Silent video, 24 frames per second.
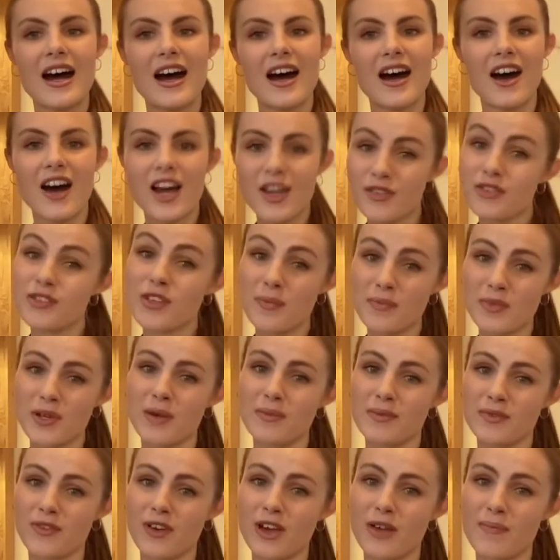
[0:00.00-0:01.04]
I
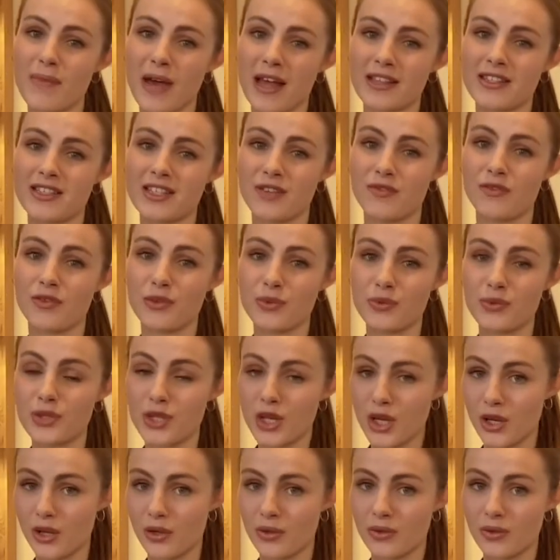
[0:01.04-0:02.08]
sometimes find maths difficult
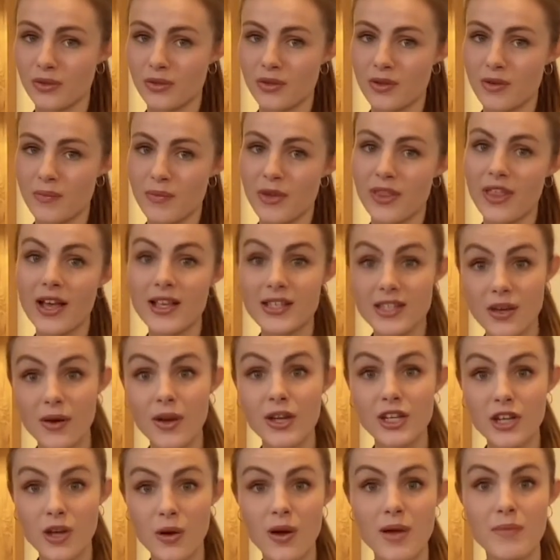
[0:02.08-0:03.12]
too, but that's how I
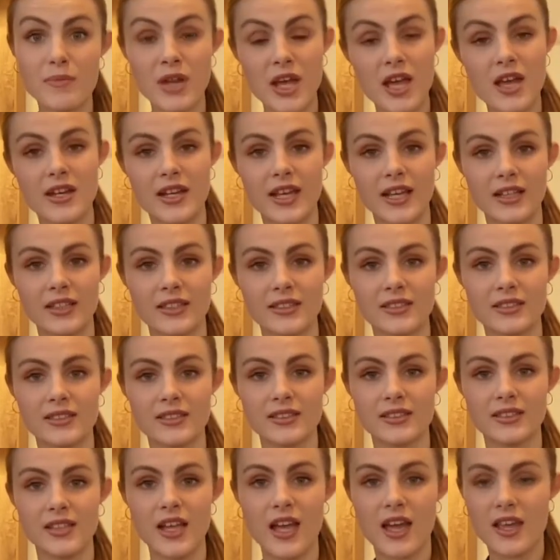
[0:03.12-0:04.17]
know I'm learning.
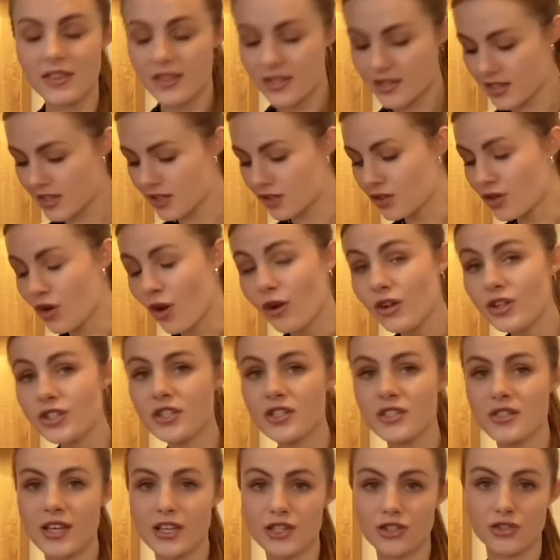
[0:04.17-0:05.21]
This
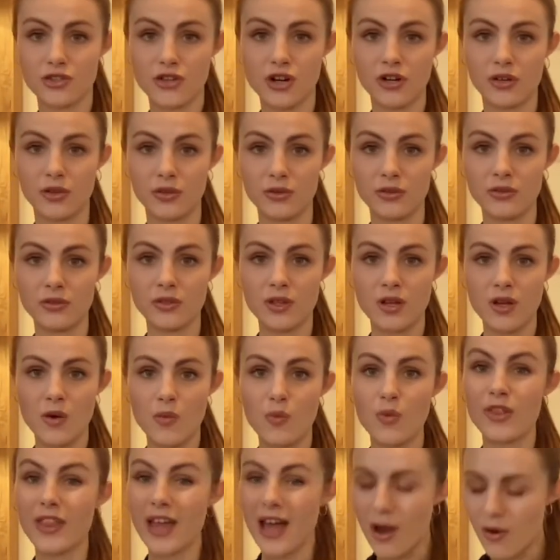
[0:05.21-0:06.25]
acknowledges their struggle
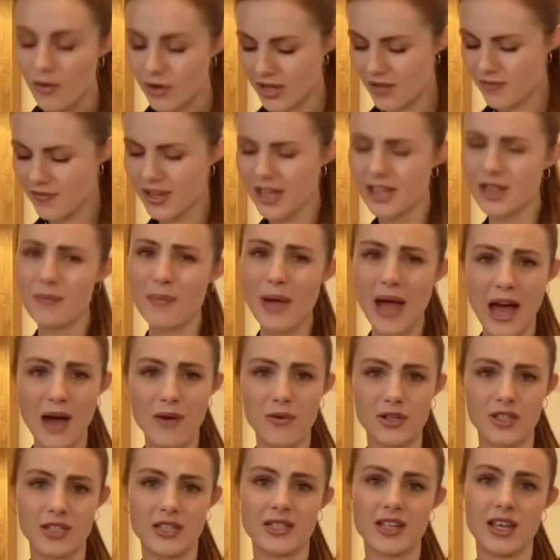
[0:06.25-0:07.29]
without giving it the power
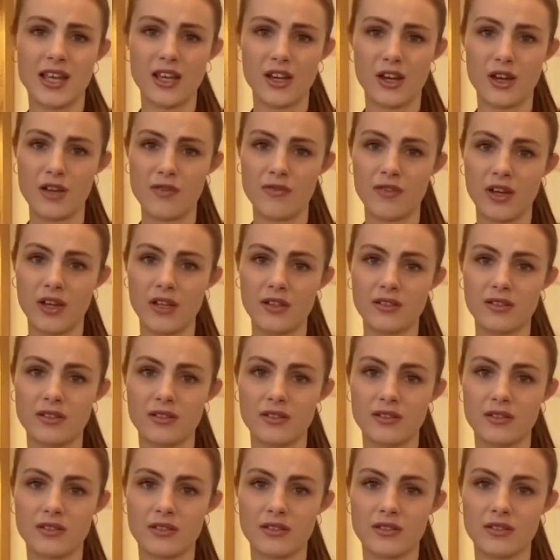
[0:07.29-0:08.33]
to take over.
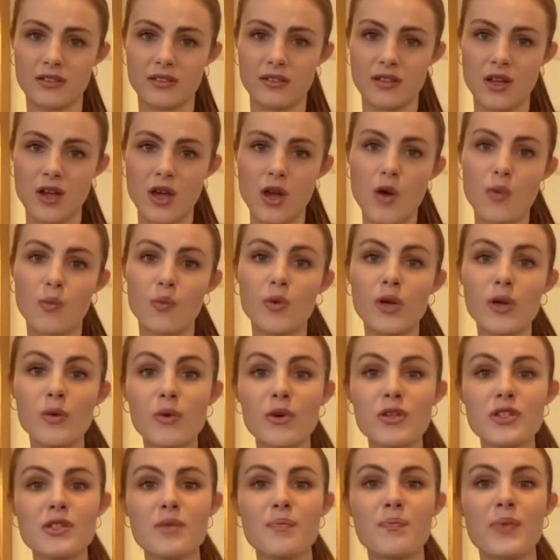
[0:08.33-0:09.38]
We
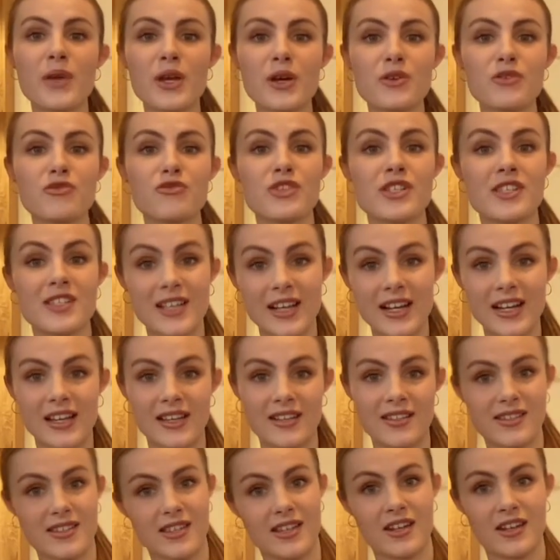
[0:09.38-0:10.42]
want to build
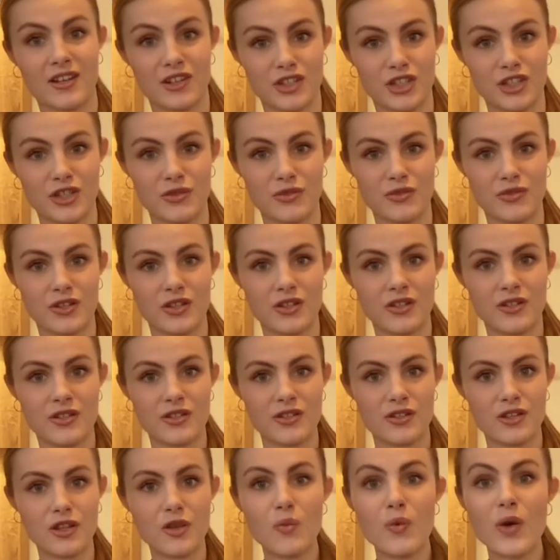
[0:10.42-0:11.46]
resilience in our children
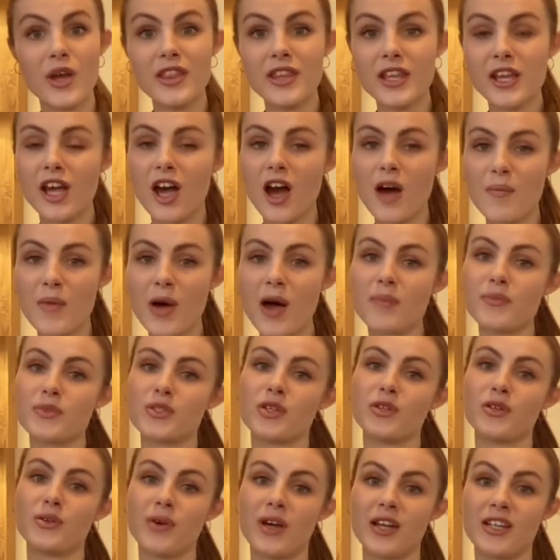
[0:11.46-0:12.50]
so that when they come up
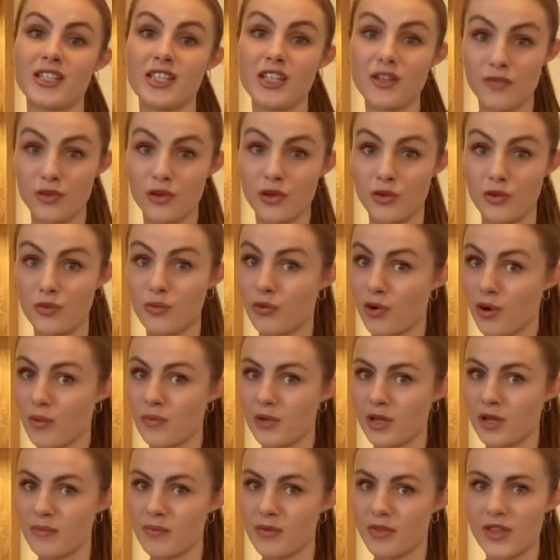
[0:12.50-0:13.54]
to a difficult
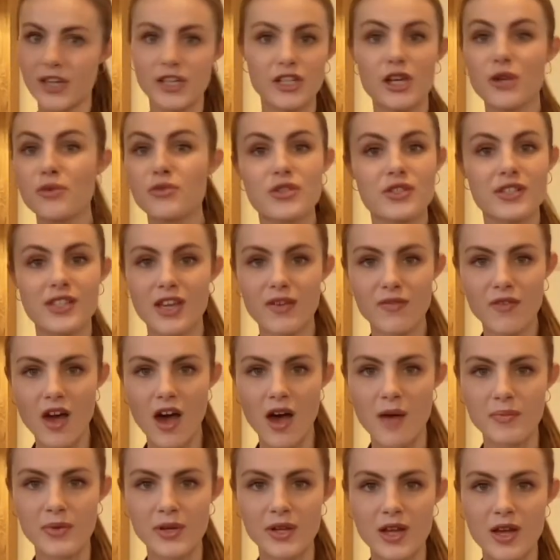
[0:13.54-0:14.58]
problem, they don't just give
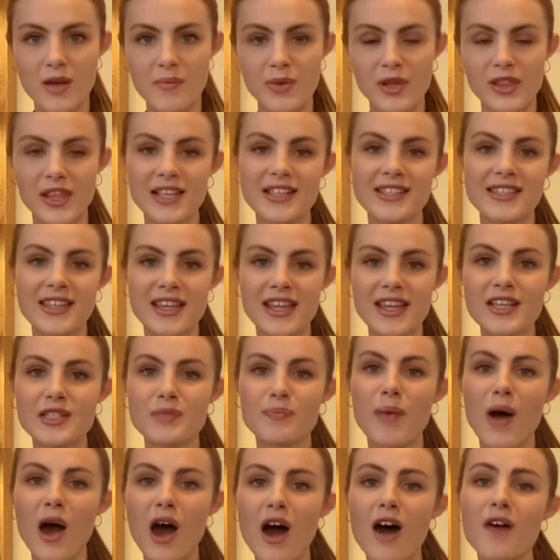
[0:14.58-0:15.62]
up, but they see it as
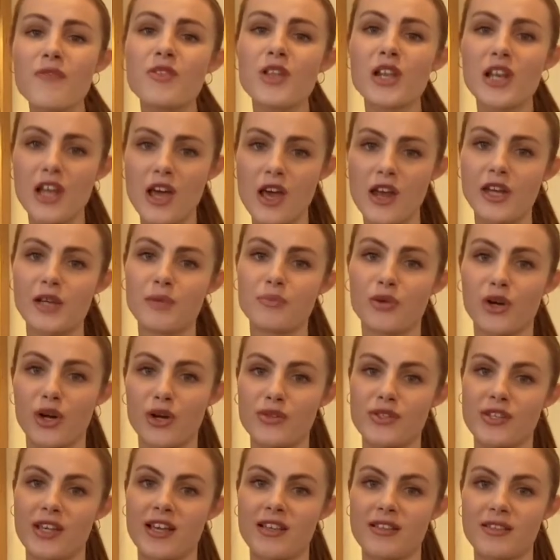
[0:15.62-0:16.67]
part of the learning
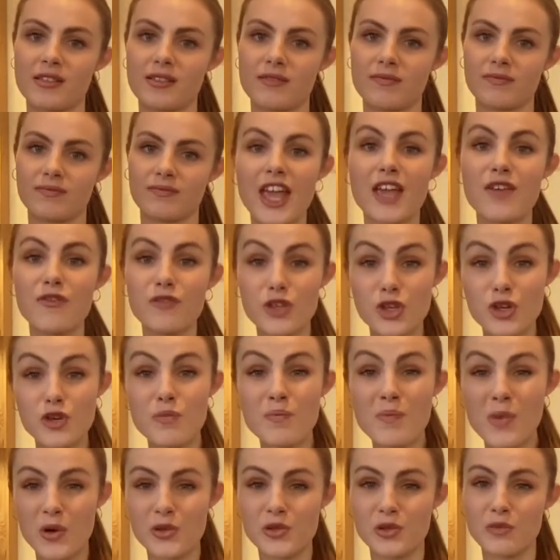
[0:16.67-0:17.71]
process. If you
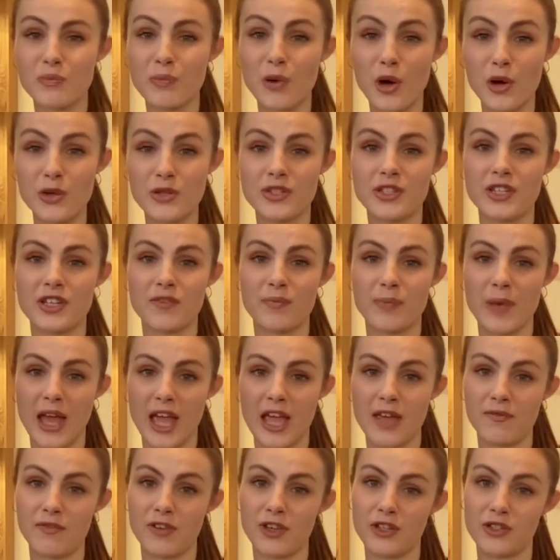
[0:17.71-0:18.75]
model positive
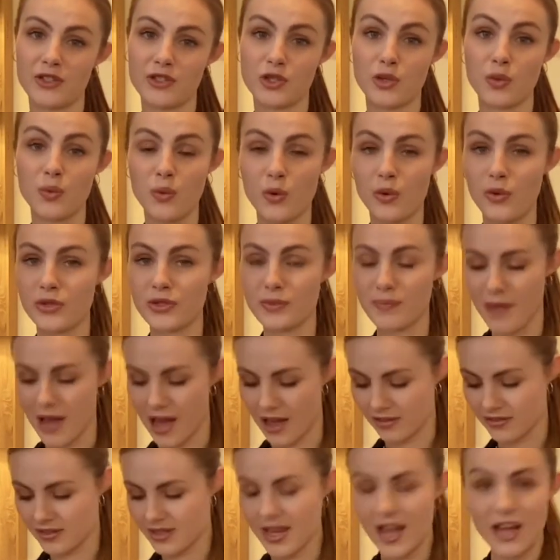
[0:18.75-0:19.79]
behaviours towards
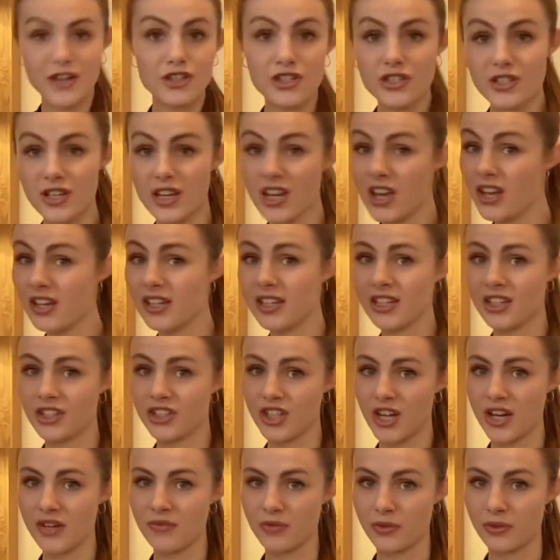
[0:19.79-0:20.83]
maths and just learning in
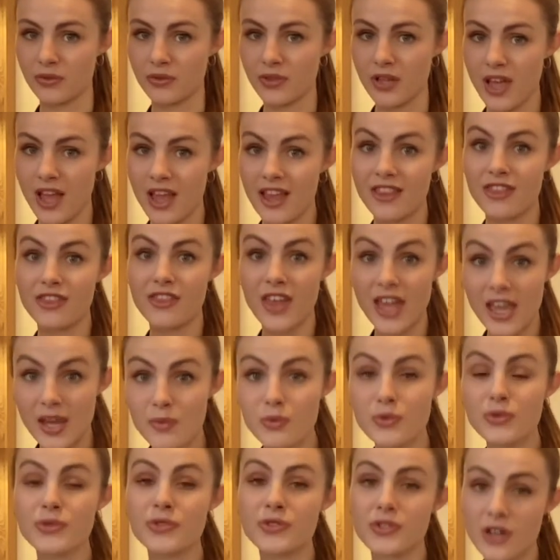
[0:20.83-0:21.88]
general, they
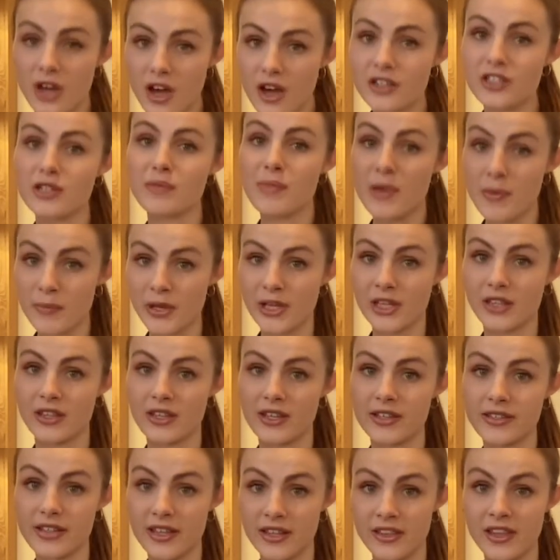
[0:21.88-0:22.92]
will start to mimic
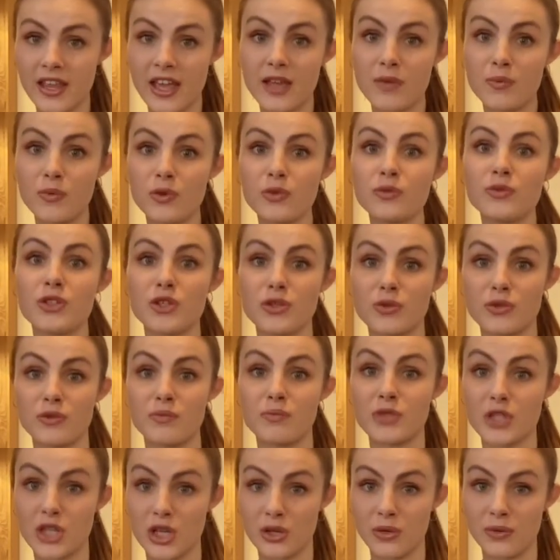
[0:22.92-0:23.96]
these and they will do them
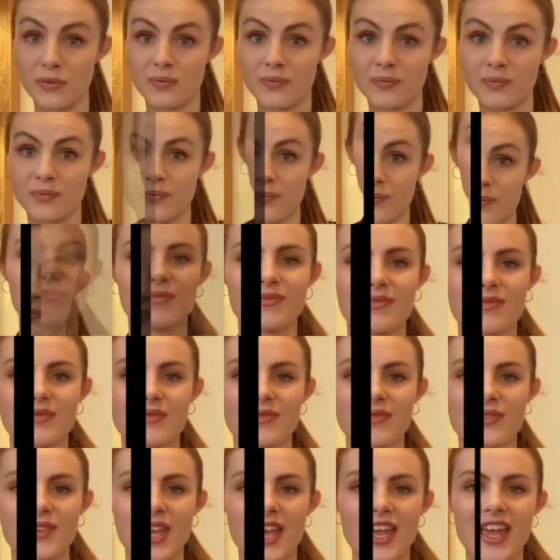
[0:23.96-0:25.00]
too.
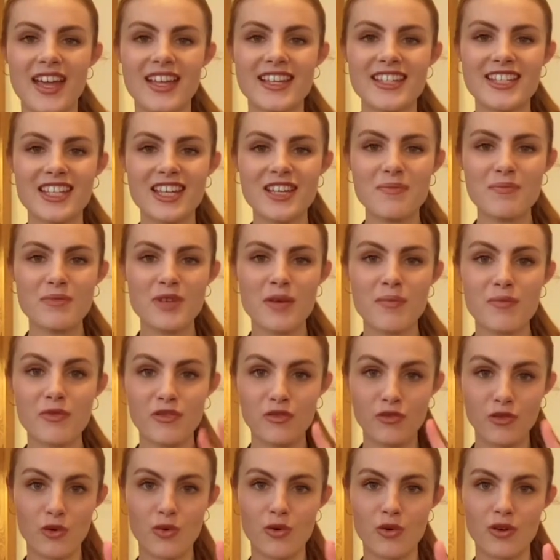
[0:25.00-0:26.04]
Tip number
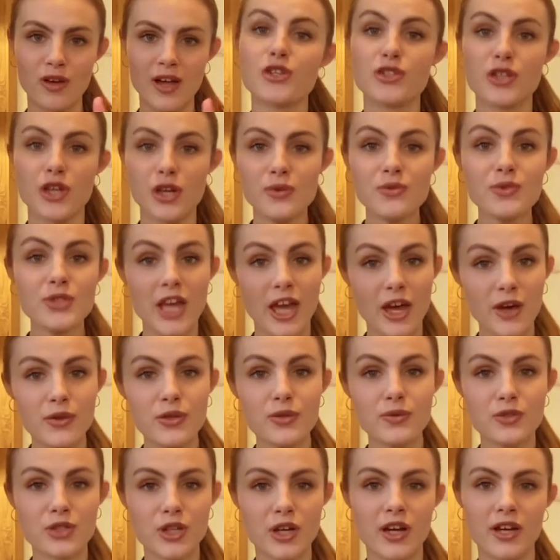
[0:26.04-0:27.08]
4, don't tell
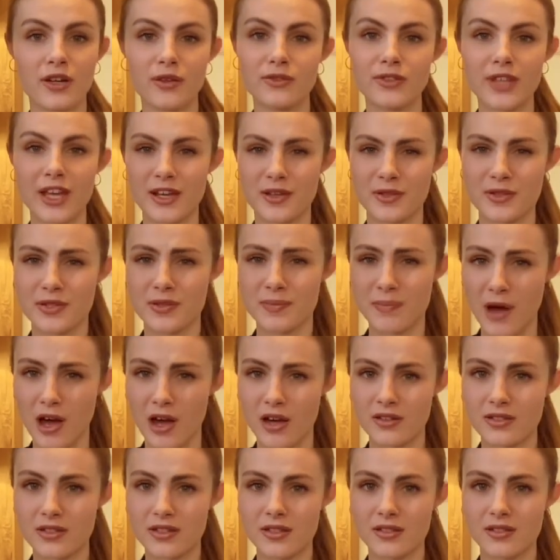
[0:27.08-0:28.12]
your child they are
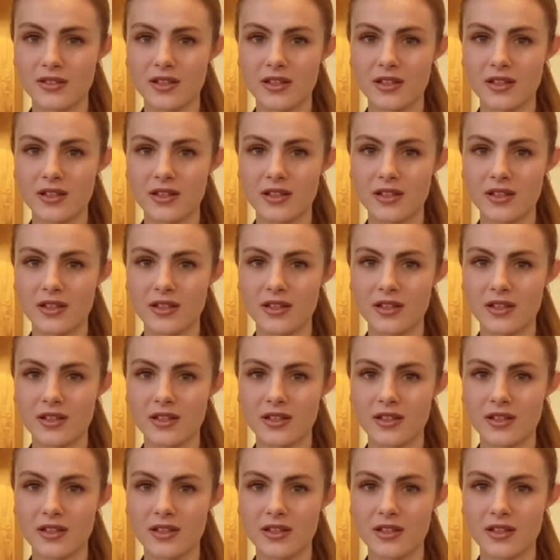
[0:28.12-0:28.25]
smart.